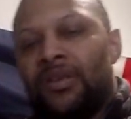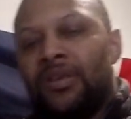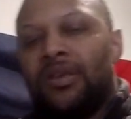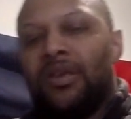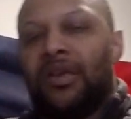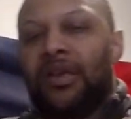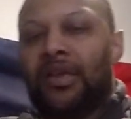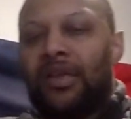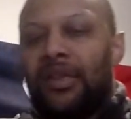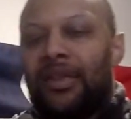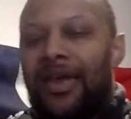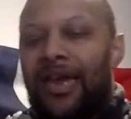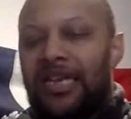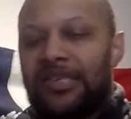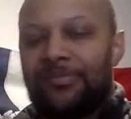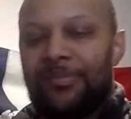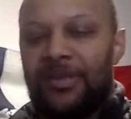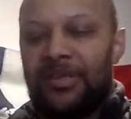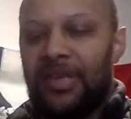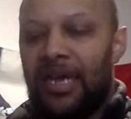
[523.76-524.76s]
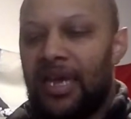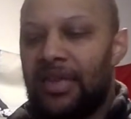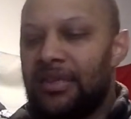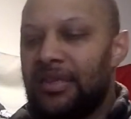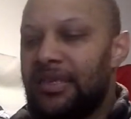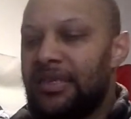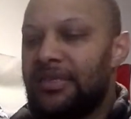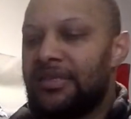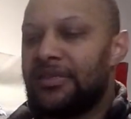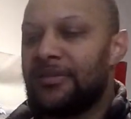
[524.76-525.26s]
And last but not
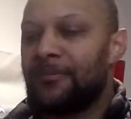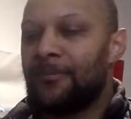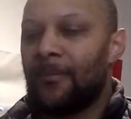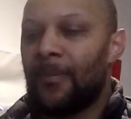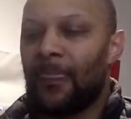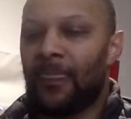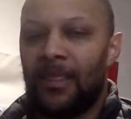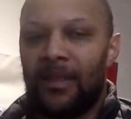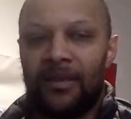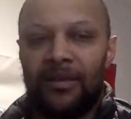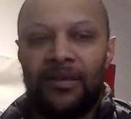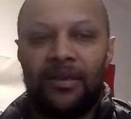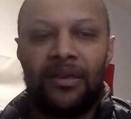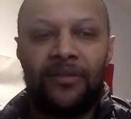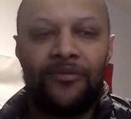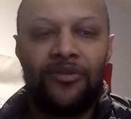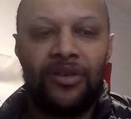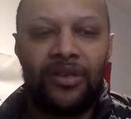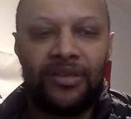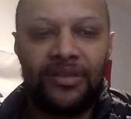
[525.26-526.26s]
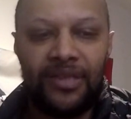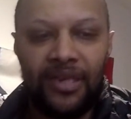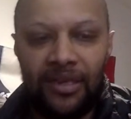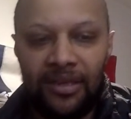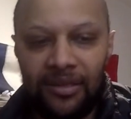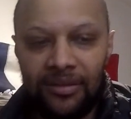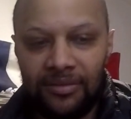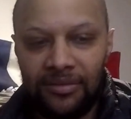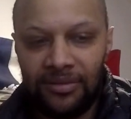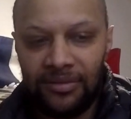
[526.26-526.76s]
least, if you can
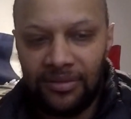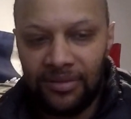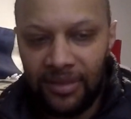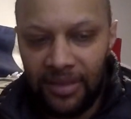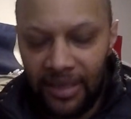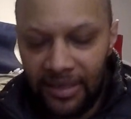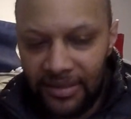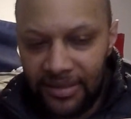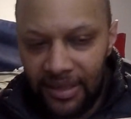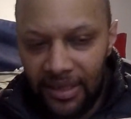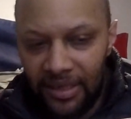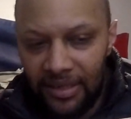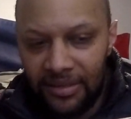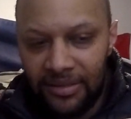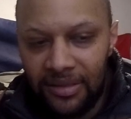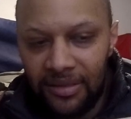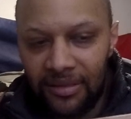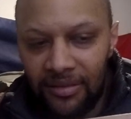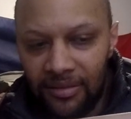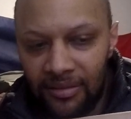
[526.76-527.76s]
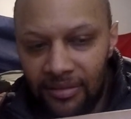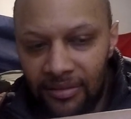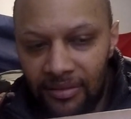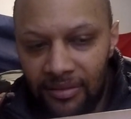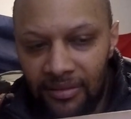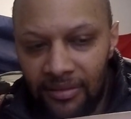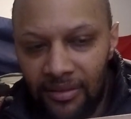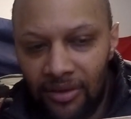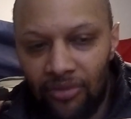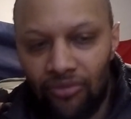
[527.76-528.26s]
tell, that says
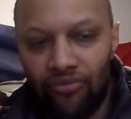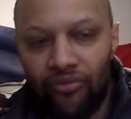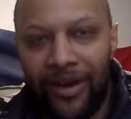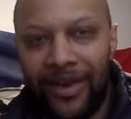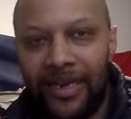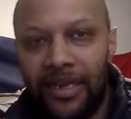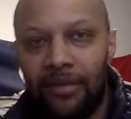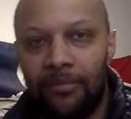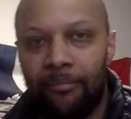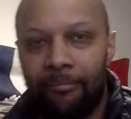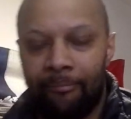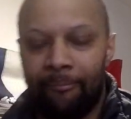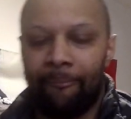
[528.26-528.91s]
Radium.